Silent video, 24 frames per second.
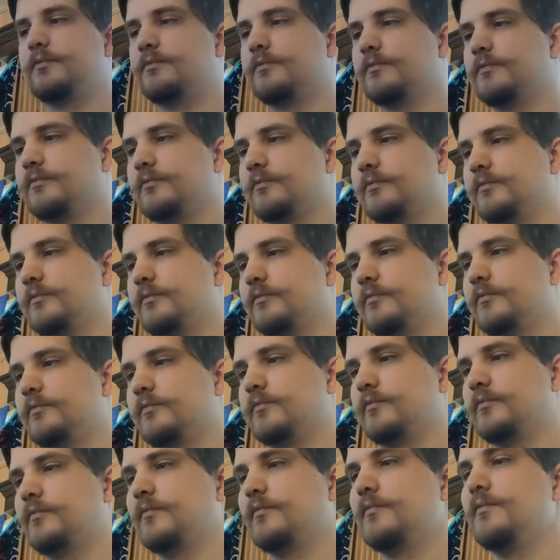
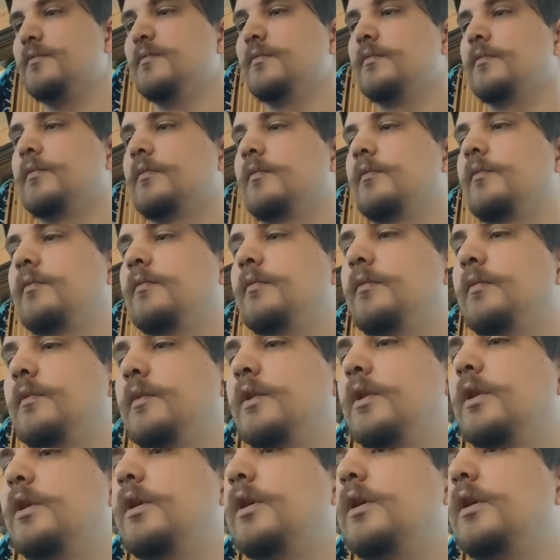
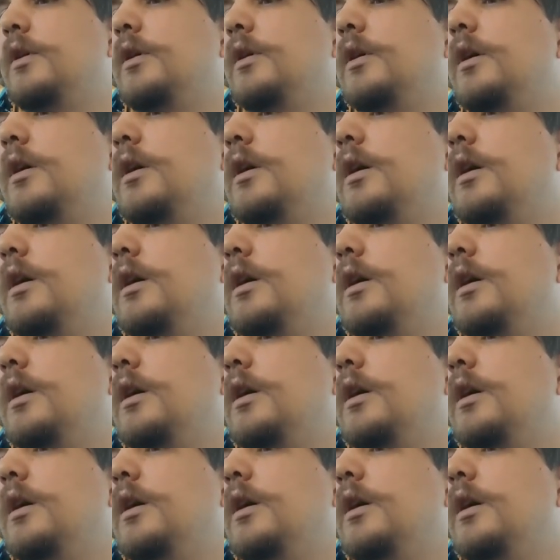(silence)